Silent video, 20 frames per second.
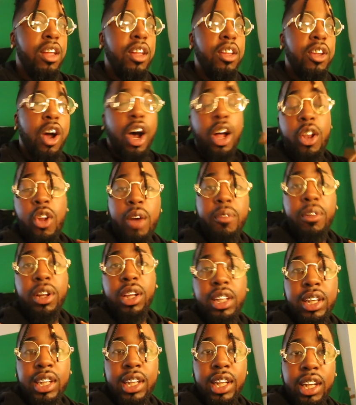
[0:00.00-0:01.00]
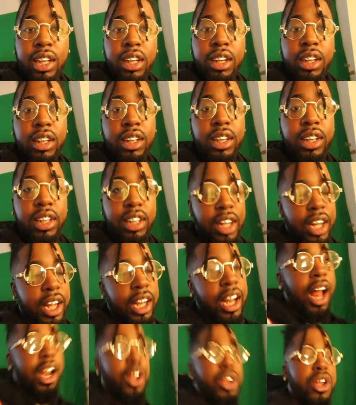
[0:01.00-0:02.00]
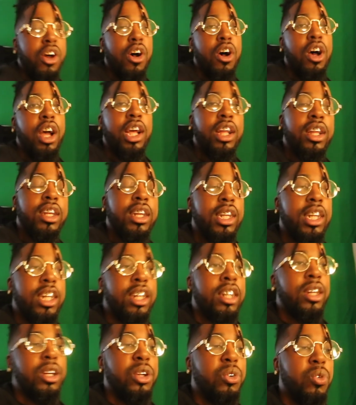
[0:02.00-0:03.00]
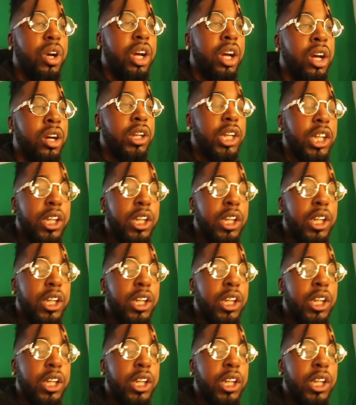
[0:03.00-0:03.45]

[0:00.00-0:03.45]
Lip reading: y'all know I'm into sneakers. A lot of y'all into sneakers as well.